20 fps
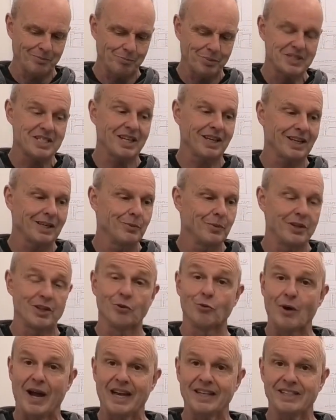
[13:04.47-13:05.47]
particularly with
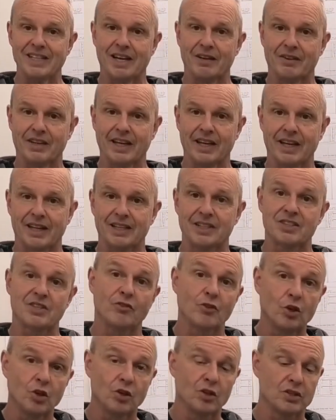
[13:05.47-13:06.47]
the radio gear, because
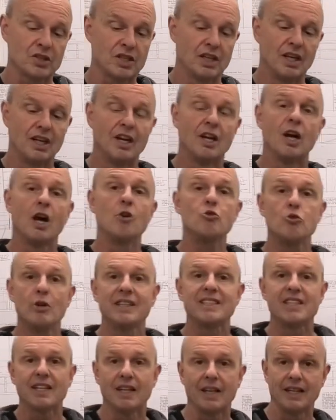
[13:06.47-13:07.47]
of course
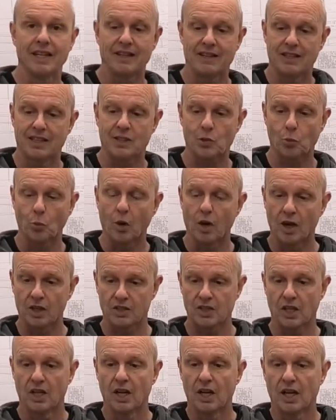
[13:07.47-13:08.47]
Originally, this
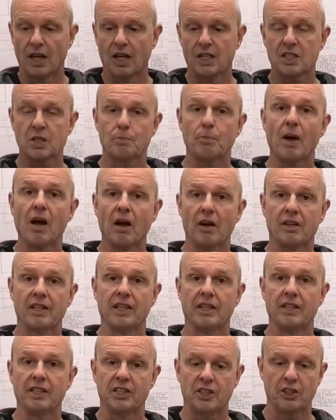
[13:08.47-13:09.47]
was a spark
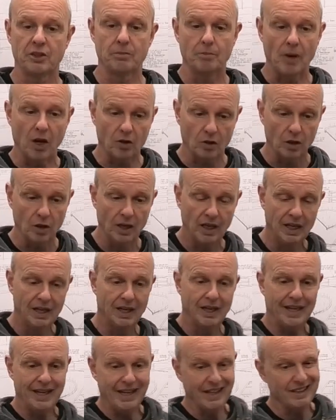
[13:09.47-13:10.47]
ignition model
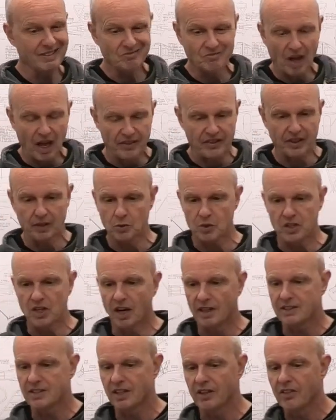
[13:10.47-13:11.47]
in, I think it was
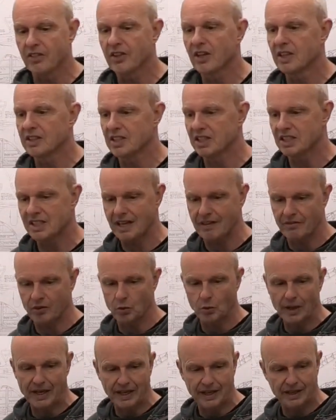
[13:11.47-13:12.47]

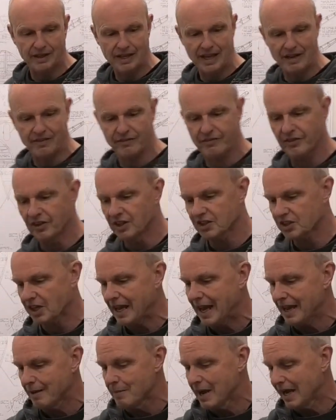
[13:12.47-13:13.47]
1937 when it, it first
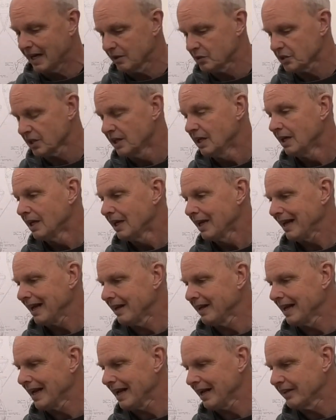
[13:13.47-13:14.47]
came out.
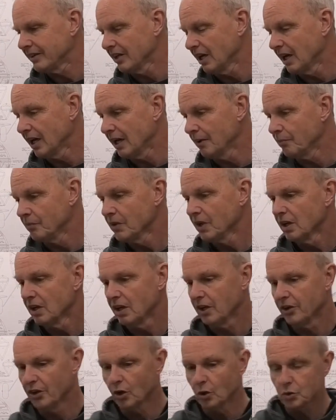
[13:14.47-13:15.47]
And it had um,
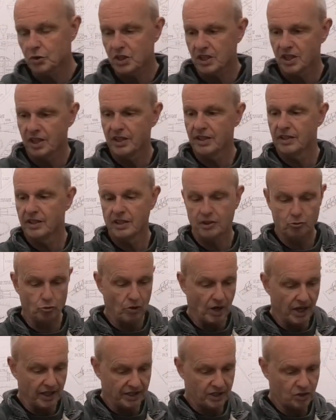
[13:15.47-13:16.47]
an Ohlsson and
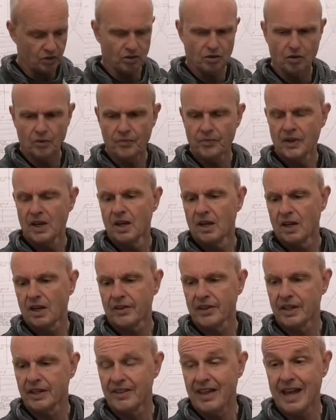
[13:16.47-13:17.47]
Rice, or
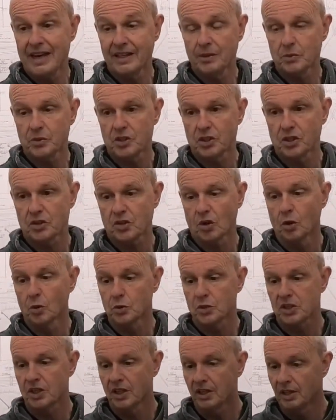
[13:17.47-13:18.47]
I think then it was just
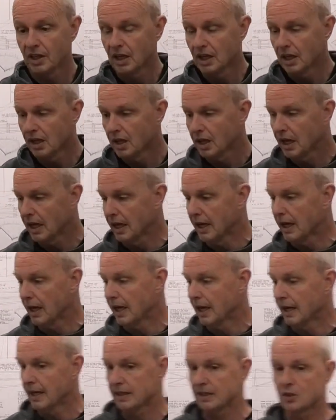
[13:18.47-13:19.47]
Ohlsson,
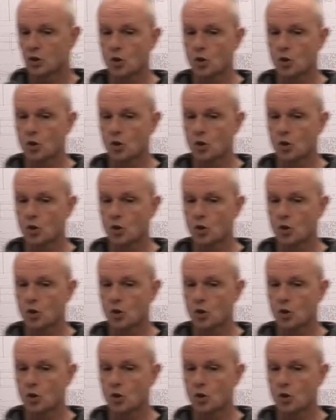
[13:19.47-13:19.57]
uh,